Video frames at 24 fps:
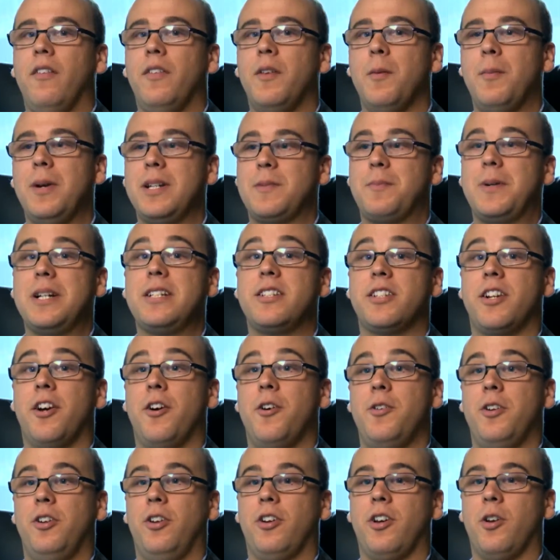The best place to
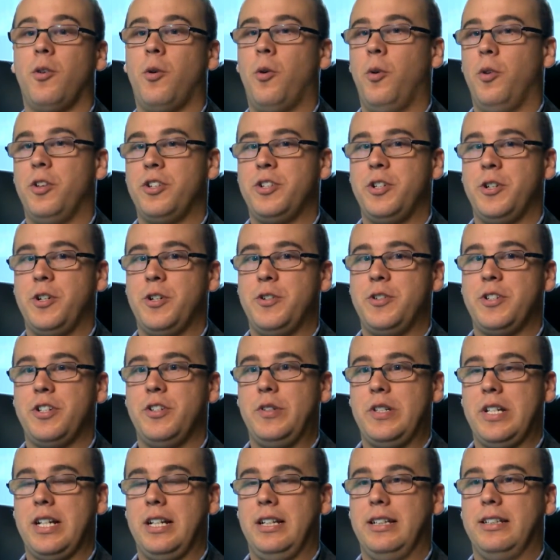go to look at all the studios in
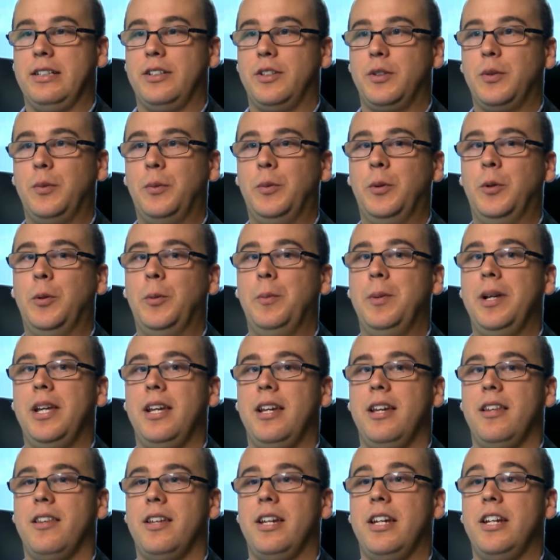New Zealand will
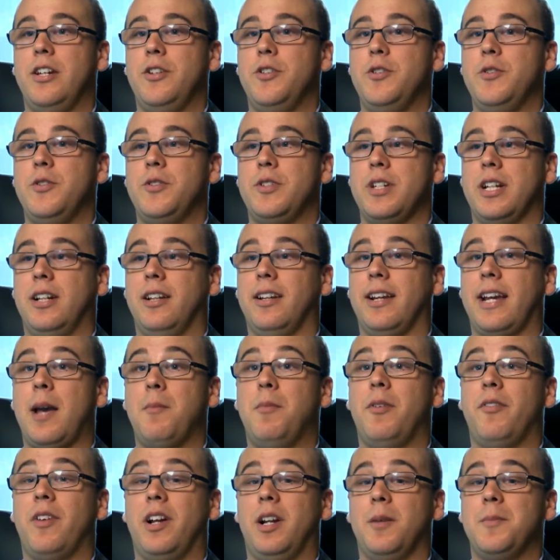be the New Zealand
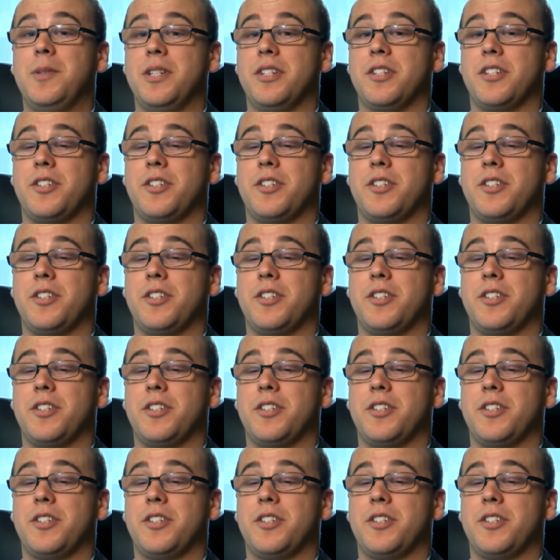Game Developers